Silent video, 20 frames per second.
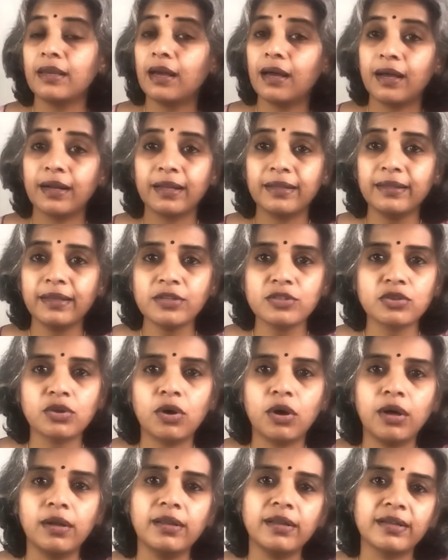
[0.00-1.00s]
Another
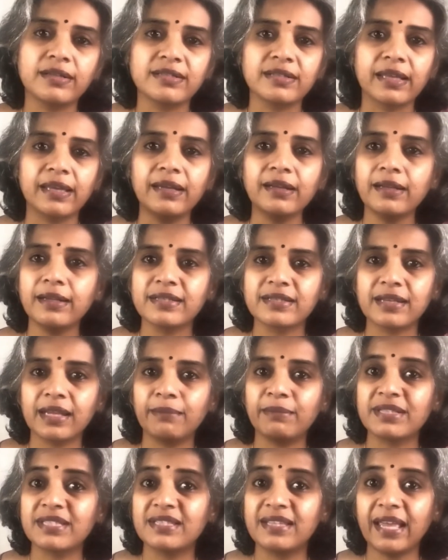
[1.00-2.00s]
scholar is there, his
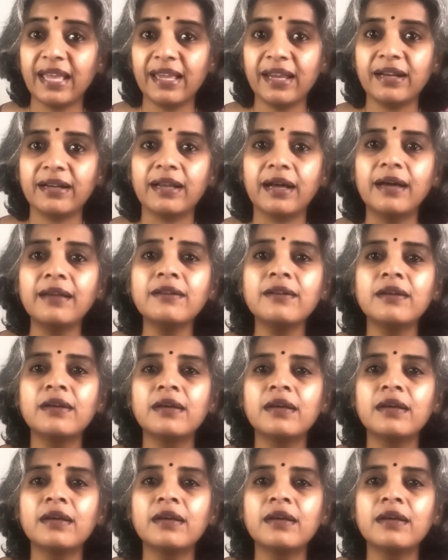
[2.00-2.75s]
name is Sekidar.